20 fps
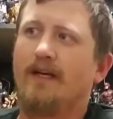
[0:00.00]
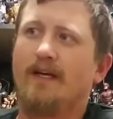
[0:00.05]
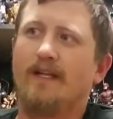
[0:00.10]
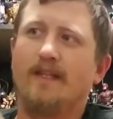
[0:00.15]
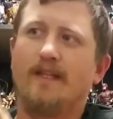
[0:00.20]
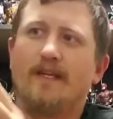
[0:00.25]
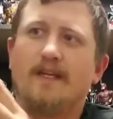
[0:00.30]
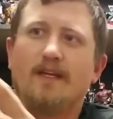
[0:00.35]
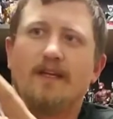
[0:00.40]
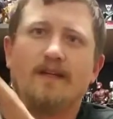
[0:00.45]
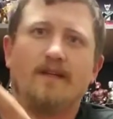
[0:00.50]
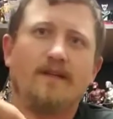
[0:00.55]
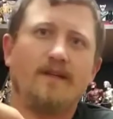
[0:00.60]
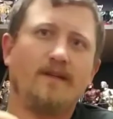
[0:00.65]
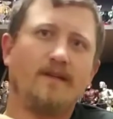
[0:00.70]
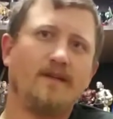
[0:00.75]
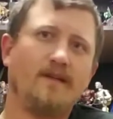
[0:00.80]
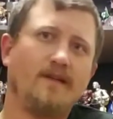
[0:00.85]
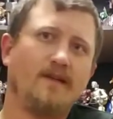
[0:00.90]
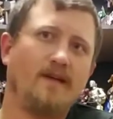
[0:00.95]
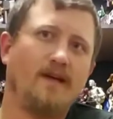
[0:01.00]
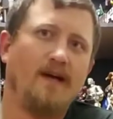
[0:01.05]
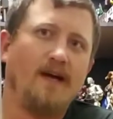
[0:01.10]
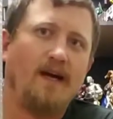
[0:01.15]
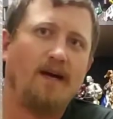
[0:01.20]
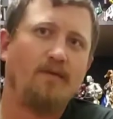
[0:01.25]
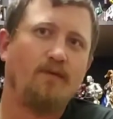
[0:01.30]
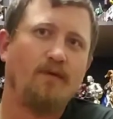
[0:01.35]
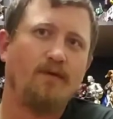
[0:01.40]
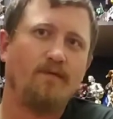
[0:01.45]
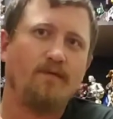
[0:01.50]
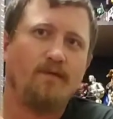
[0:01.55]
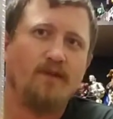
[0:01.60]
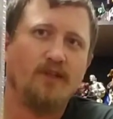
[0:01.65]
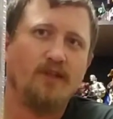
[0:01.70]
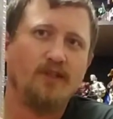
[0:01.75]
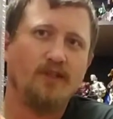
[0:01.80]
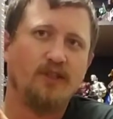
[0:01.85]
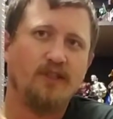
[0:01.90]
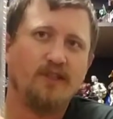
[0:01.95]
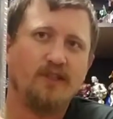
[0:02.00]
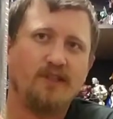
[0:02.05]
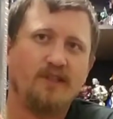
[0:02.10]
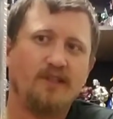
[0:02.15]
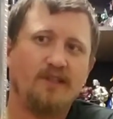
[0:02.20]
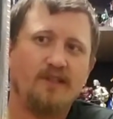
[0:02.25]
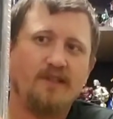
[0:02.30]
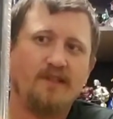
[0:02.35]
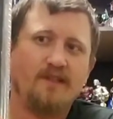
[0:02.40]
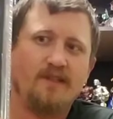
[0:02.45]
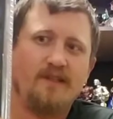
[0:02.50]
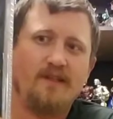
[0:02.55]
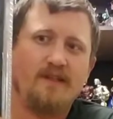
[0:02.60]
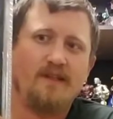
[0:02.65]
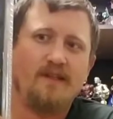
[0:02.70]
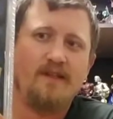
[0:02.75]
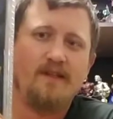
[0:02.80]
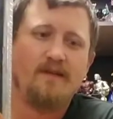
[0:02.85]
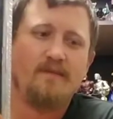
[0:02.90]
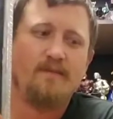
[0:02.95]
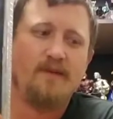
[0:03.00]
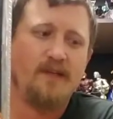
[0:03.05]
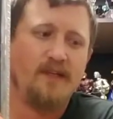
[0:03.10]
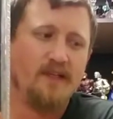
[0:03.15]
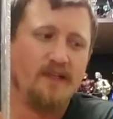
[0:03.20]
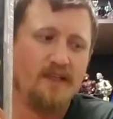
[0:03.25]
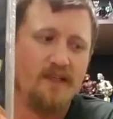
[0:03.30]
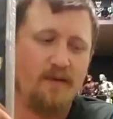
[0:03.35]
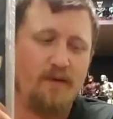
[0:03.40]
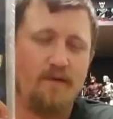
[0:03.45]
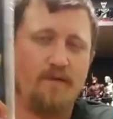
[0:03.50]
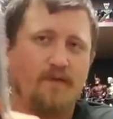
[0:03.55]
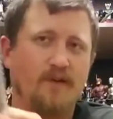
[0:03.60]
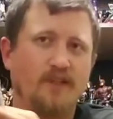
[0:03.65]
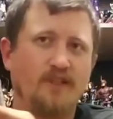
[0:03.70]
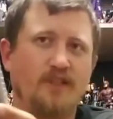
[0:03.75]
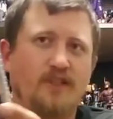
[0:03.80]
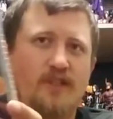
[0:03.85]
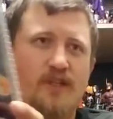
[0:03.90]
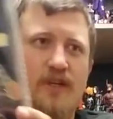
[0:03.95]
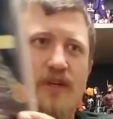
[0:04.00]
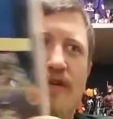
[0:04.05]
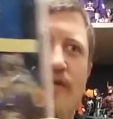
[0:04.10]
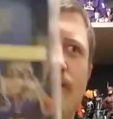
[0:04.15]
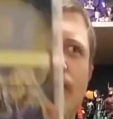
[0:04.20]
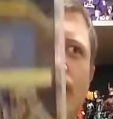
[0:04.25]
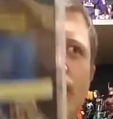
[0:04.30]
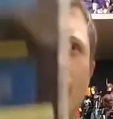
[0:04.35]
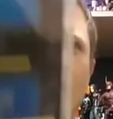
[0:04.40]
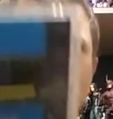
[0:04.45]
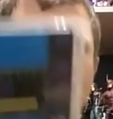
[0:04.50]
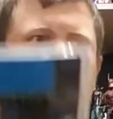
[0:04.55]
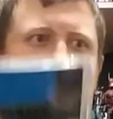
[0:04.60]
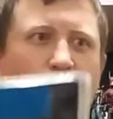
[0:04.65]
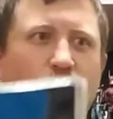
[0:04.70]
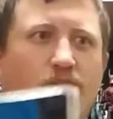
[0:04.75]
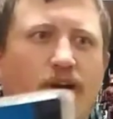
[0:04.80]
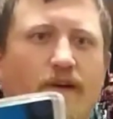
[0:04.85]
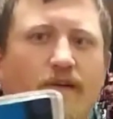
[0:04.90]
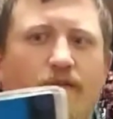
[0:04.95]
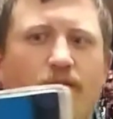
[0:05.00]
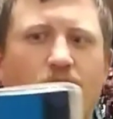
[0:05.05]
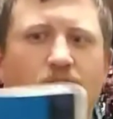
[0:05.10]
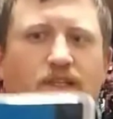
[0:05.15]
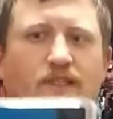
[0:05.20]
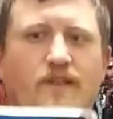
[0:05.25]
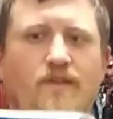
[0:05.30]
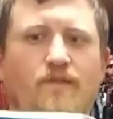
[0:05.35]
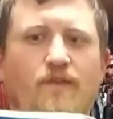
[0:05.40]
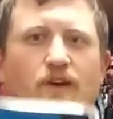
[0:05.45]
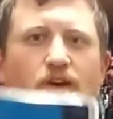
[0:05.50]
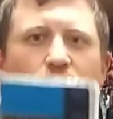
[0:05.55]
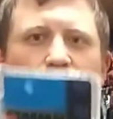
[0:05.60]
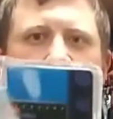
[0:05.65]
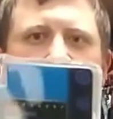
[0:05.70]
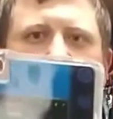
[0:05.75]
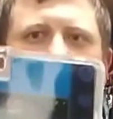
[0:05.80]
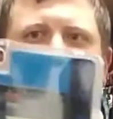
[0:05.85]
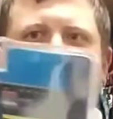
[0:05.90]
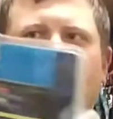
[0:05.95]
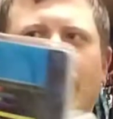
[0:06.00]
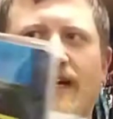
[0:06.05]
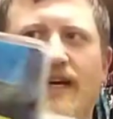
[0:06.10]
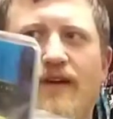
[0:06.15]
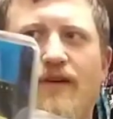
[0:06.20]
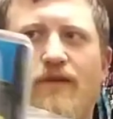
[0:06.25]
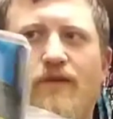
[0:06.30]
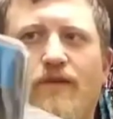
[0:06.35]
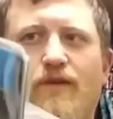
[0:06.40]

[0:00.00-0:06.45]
And then I want Vengeance. Because I want Vengeance to go with the Ghost Rider facing variant that I got